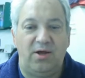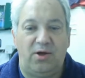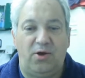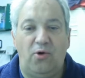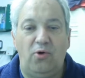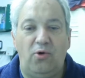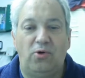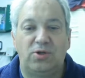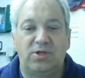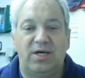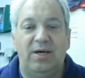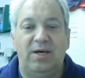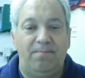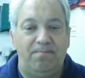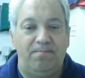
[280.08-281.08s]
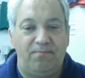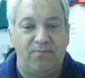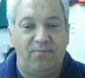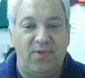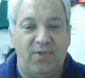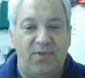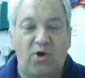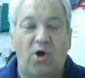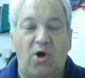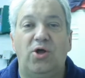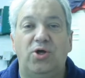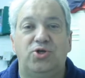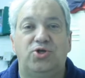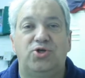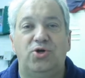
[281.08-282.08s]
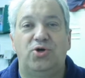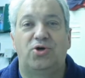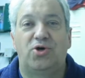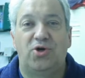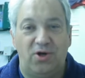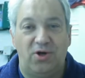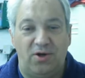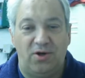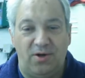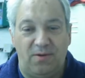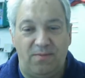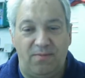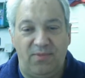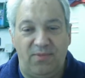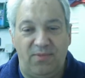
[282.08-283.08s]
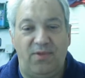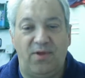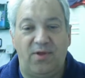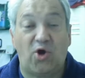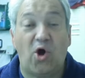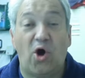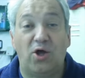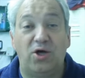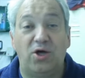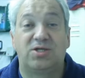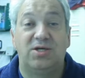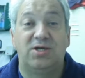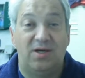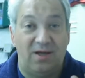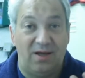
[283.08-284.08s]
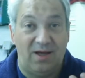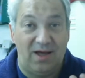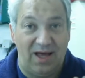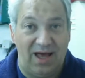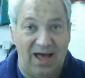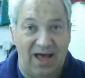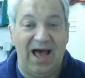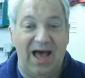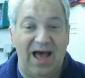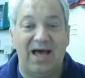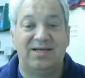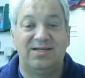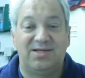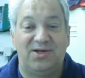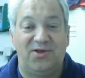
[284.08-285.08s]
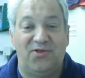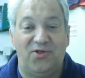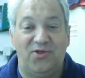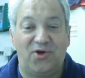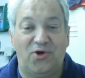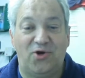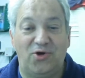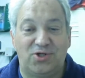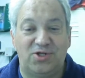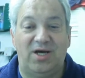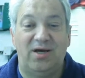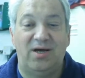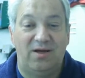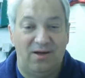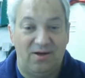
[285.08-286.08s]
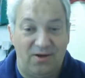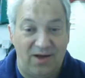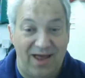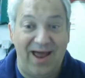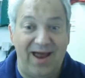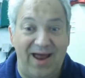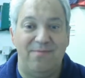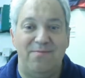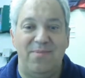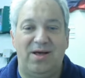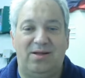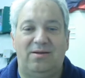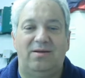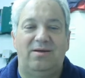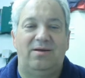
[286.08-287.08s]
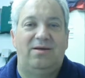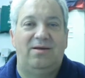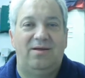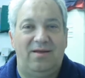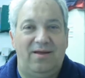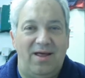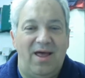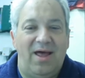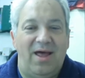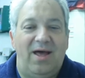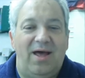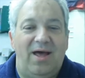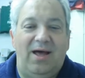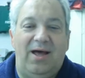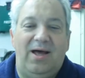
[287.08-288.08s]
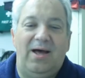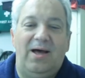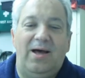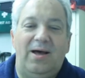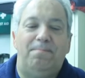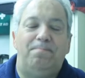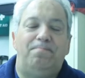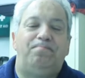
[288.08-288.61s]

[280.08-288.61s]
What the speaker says: holder, the collet chuck, the collet, and the cutter end mill. I